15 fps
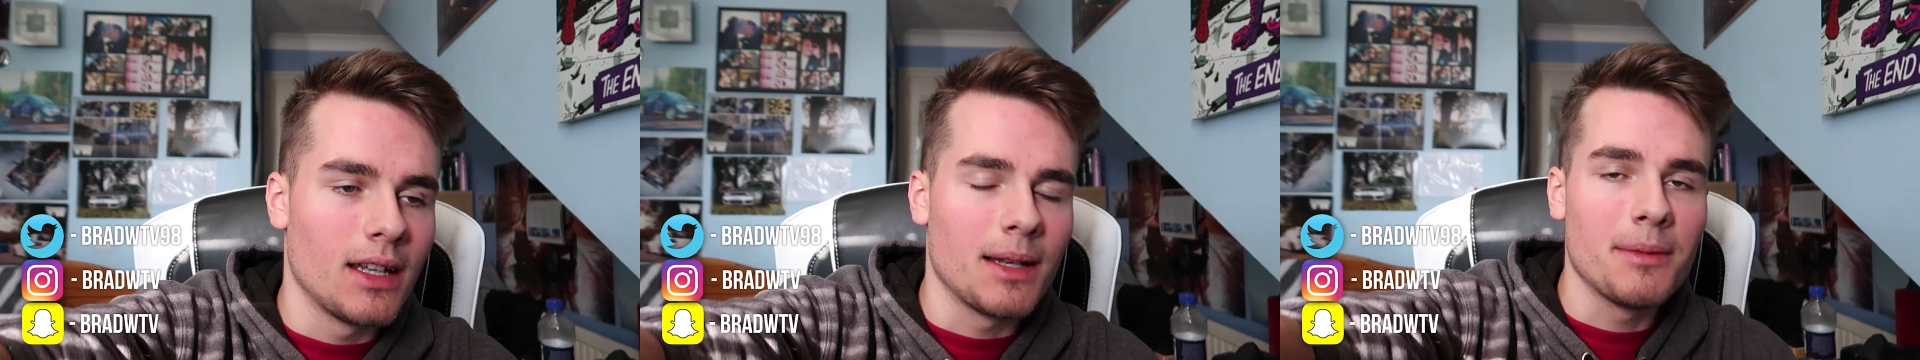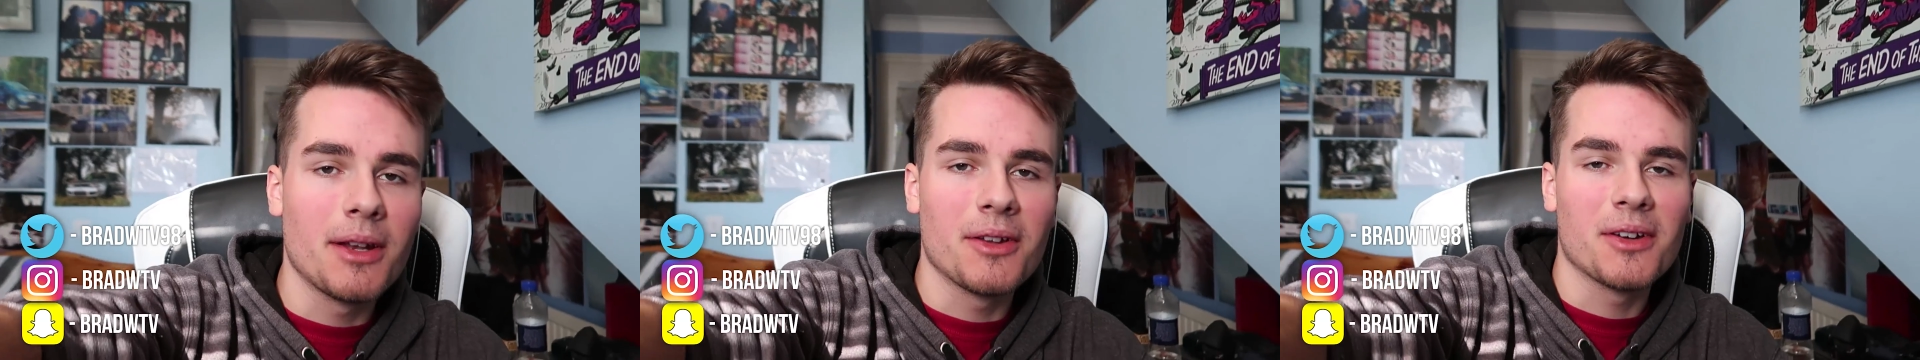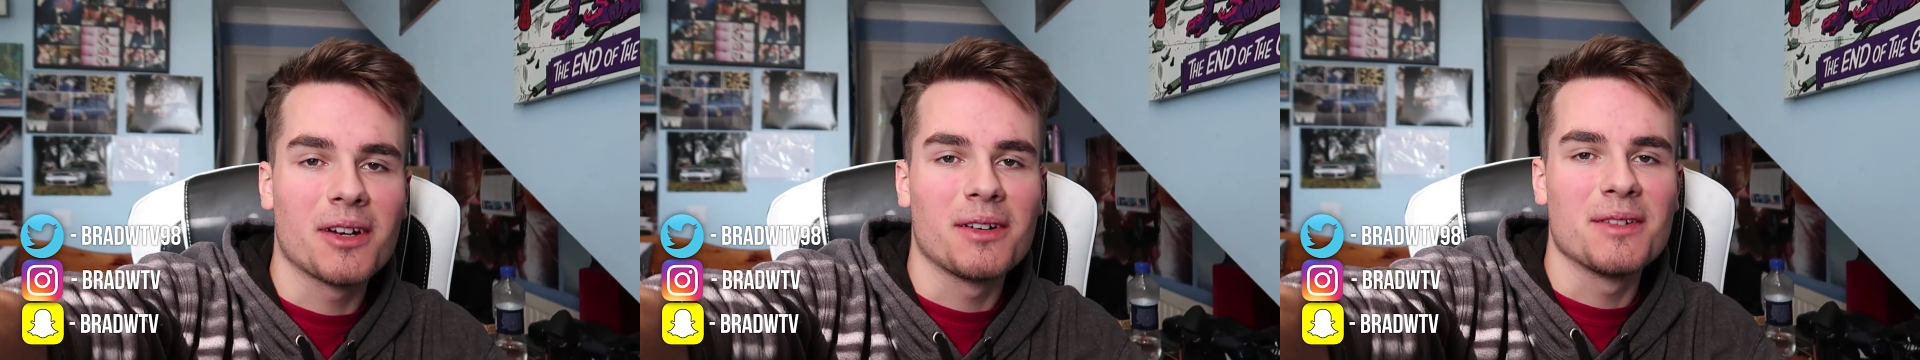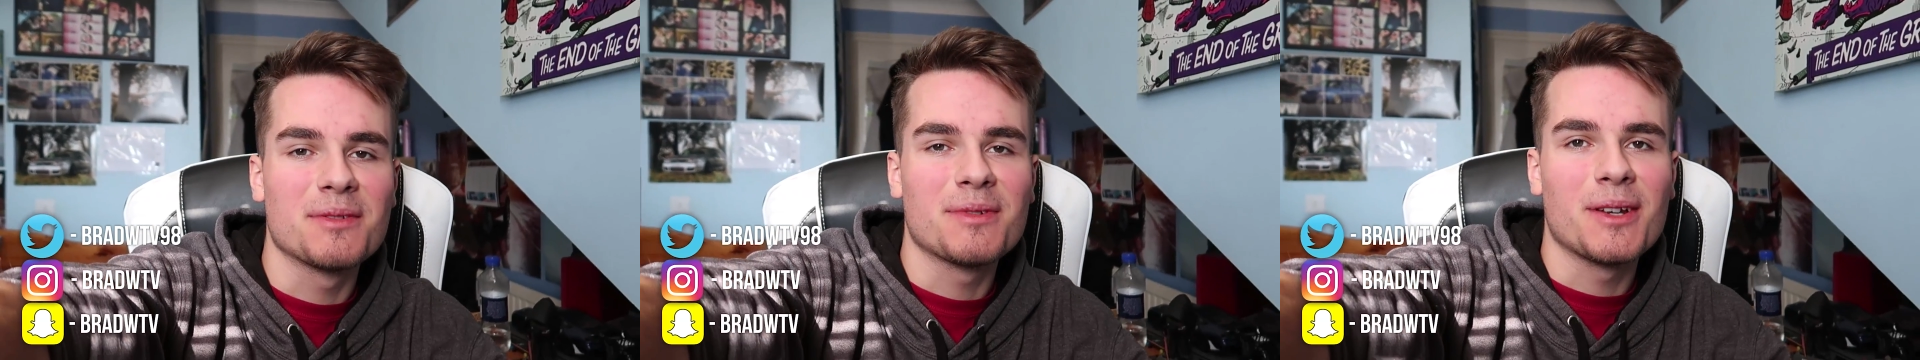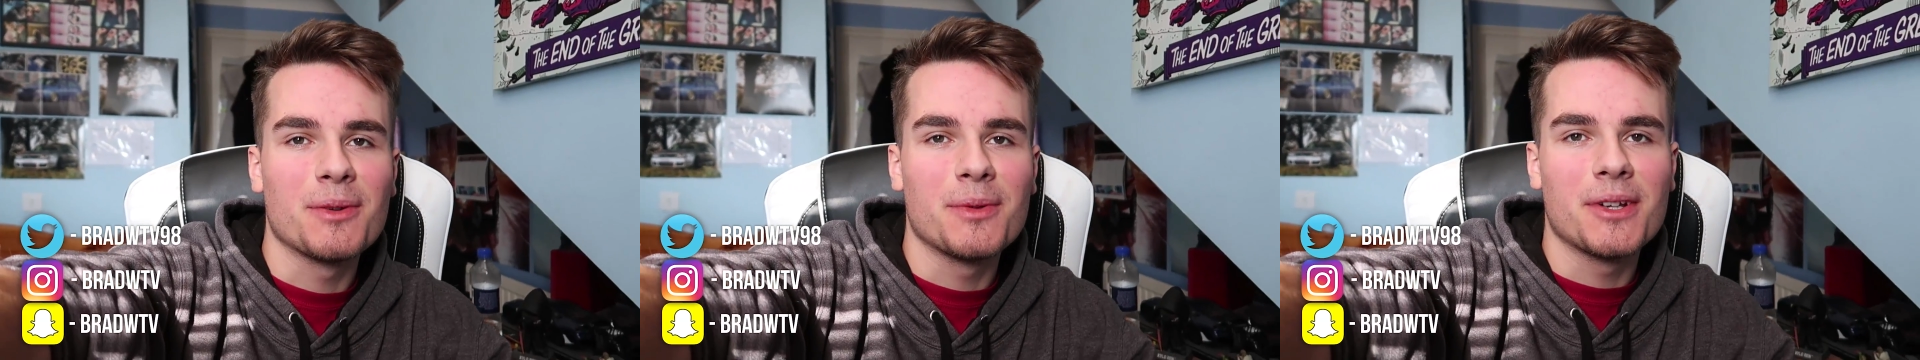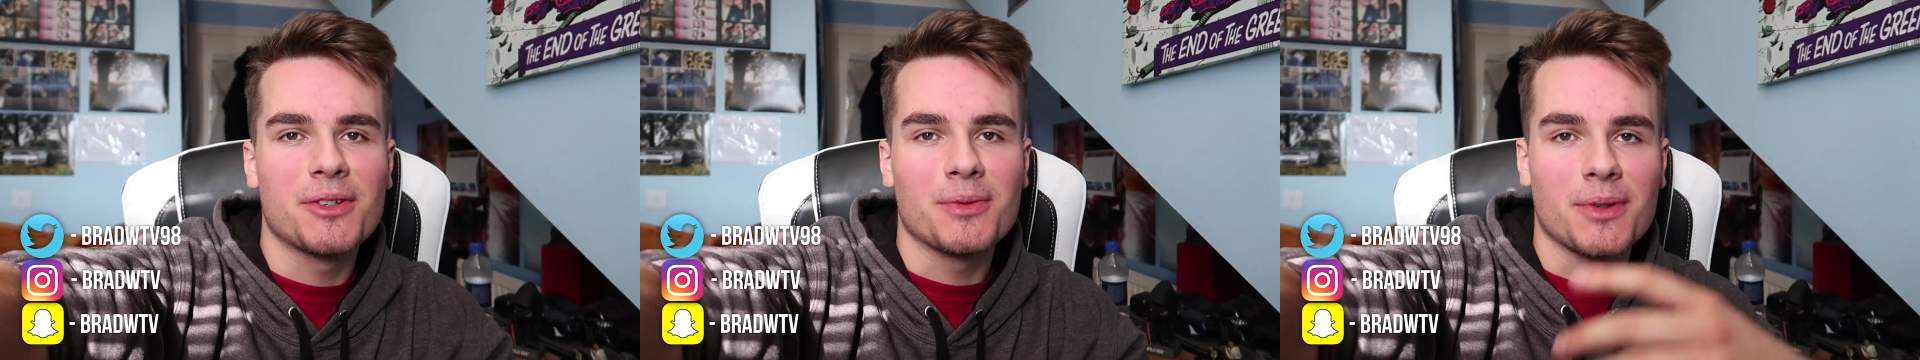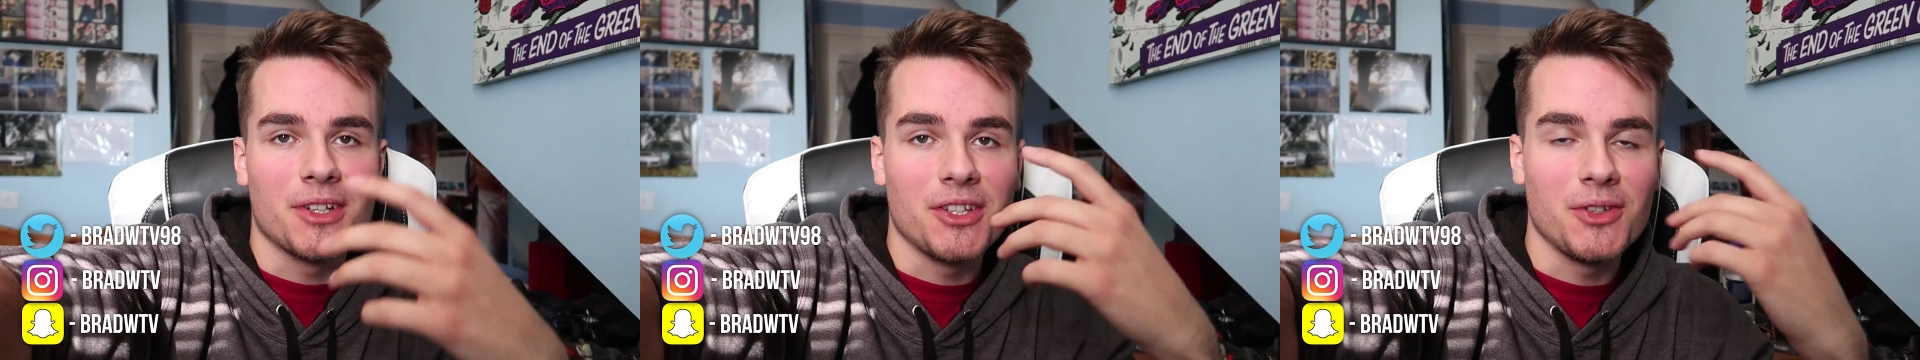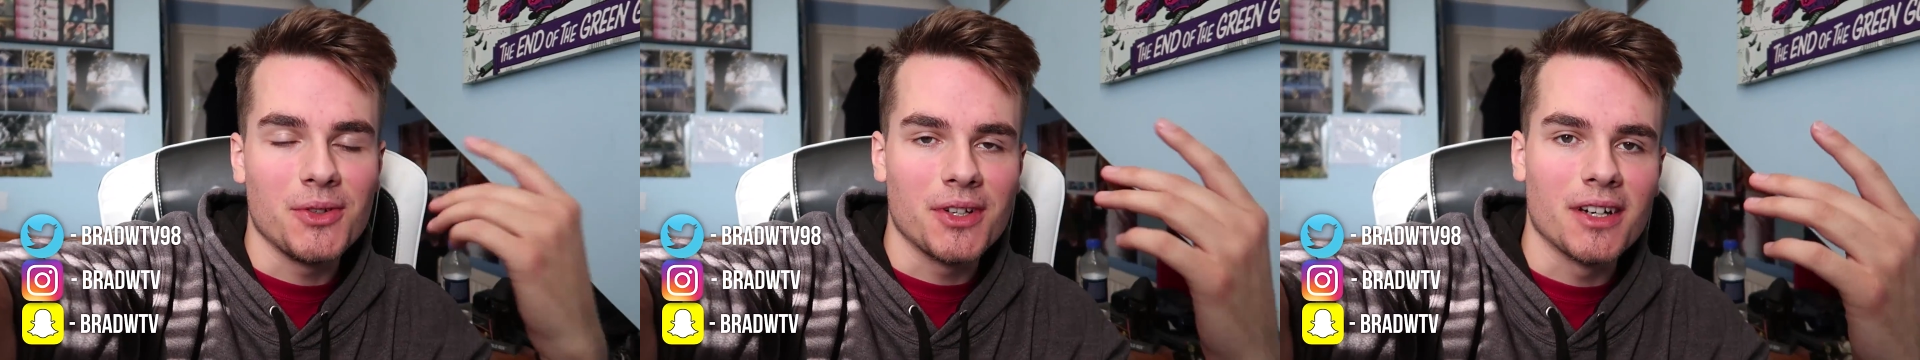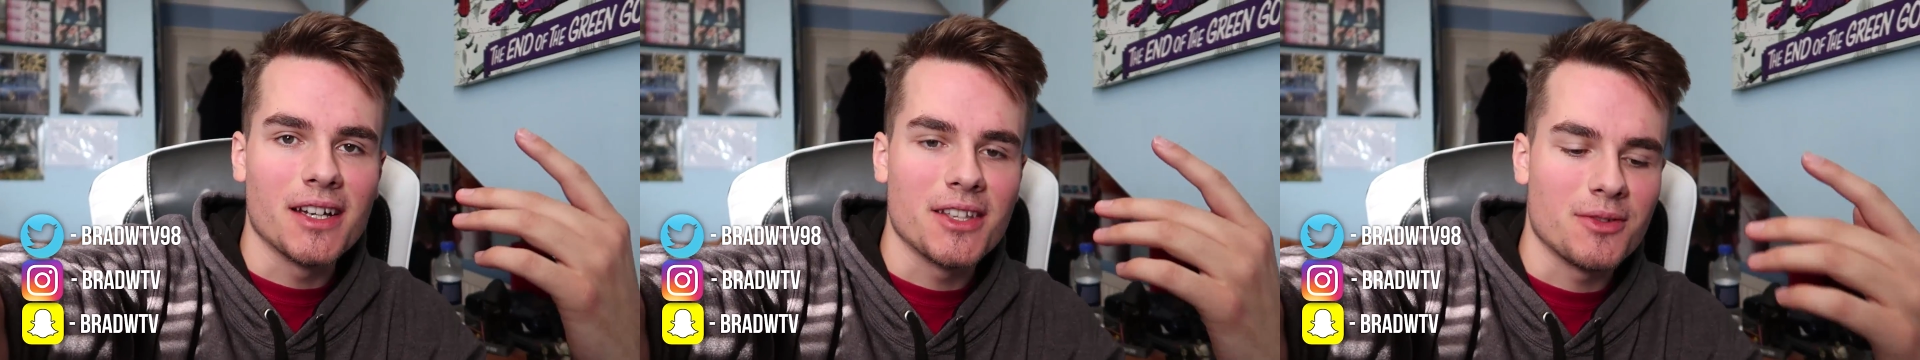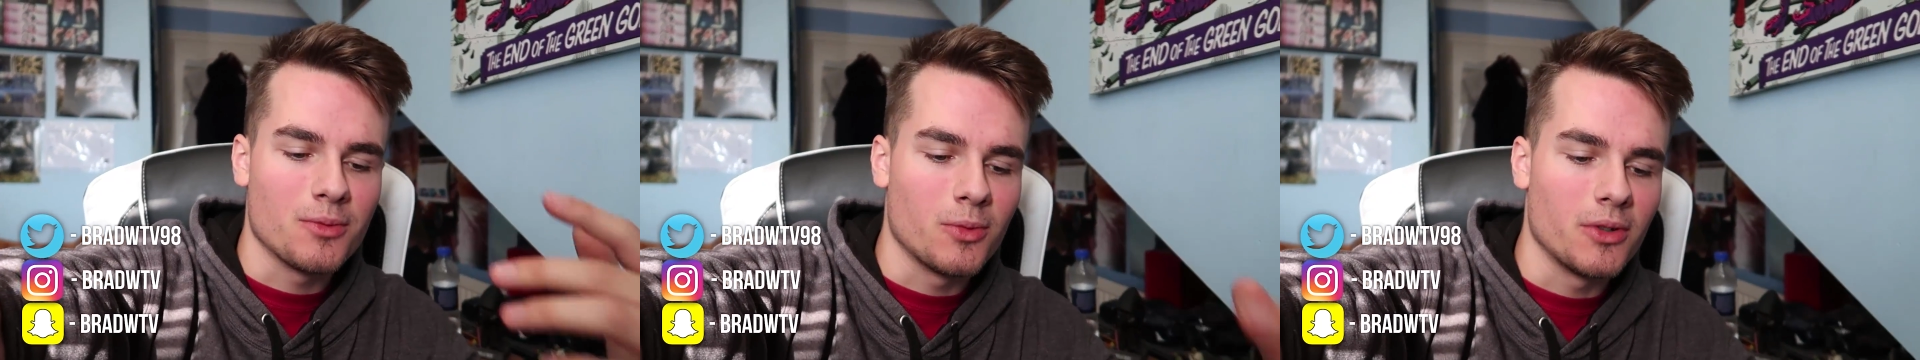Let me know in the comments below which one you
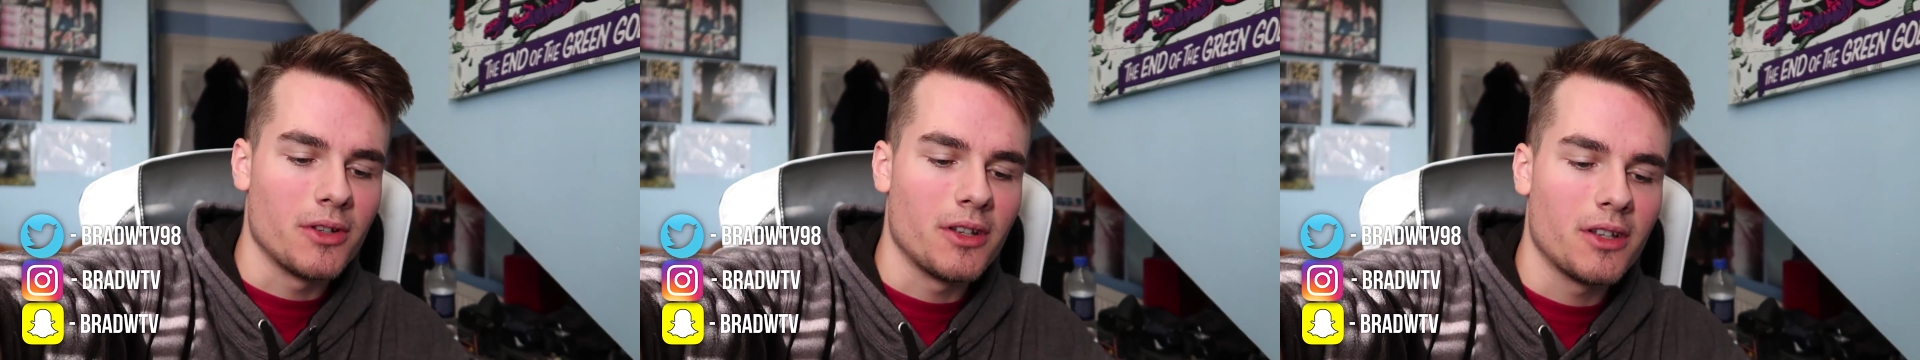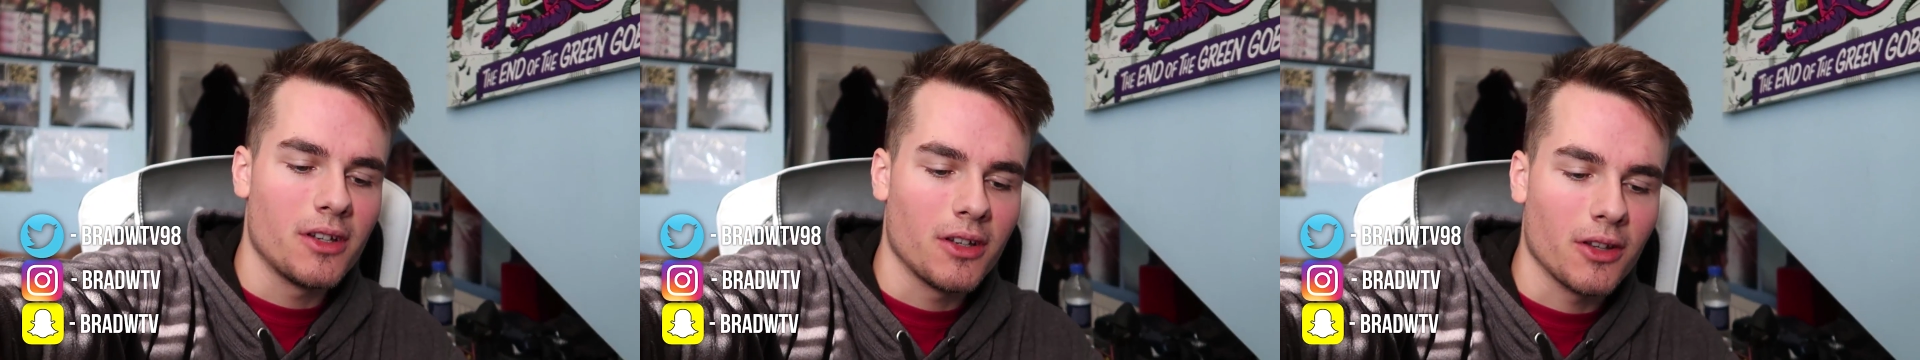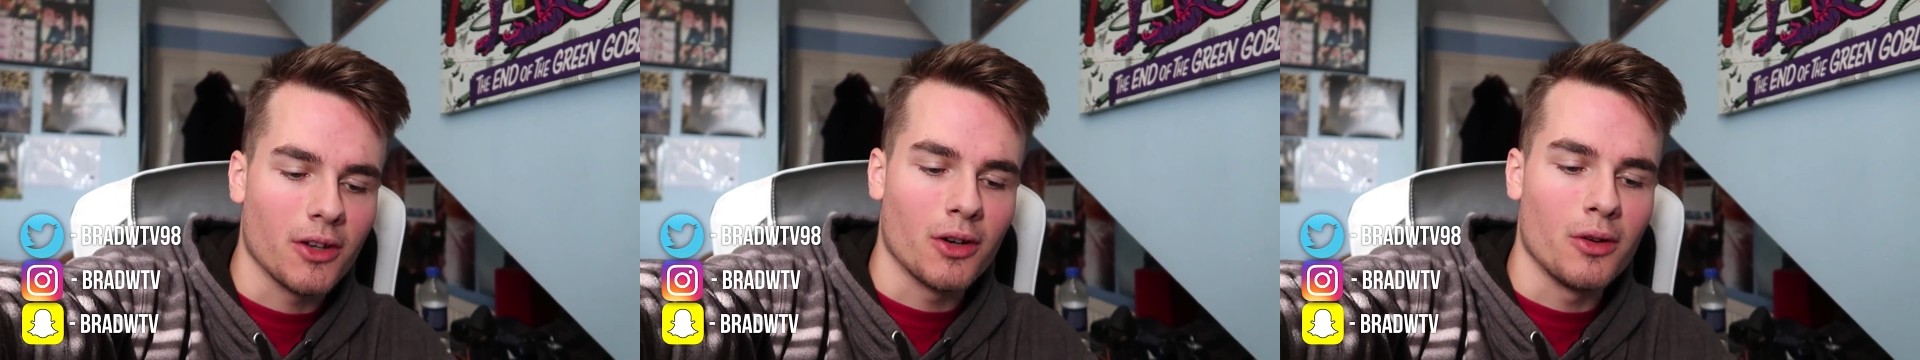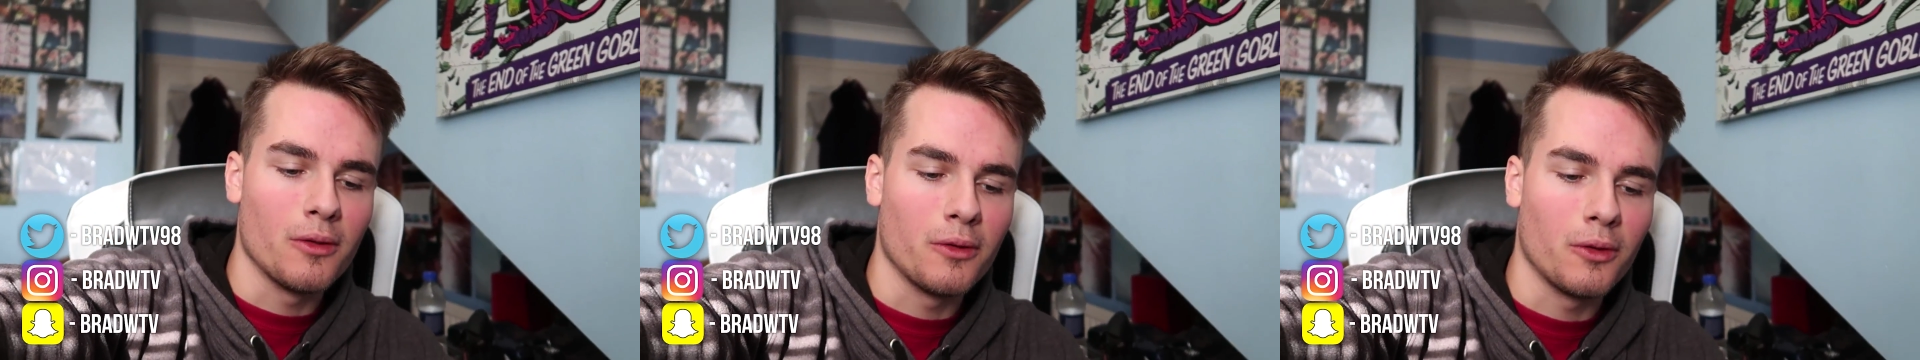guys would go